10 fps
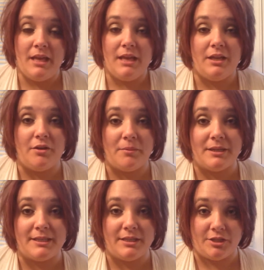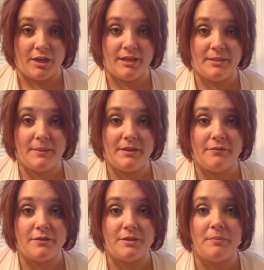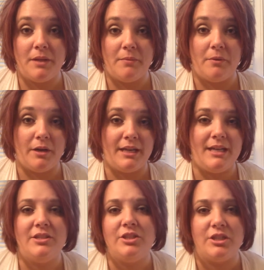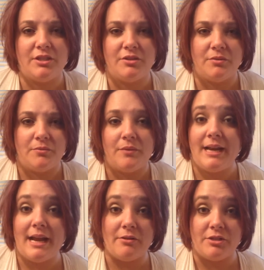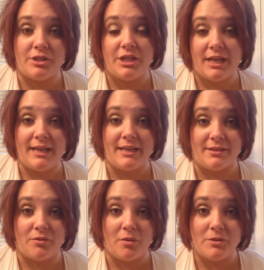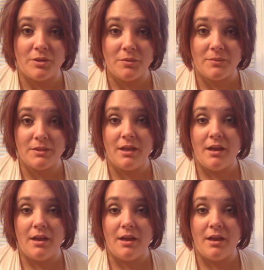going to send your husband for some blood work. He's just right now just checking his chromosomes.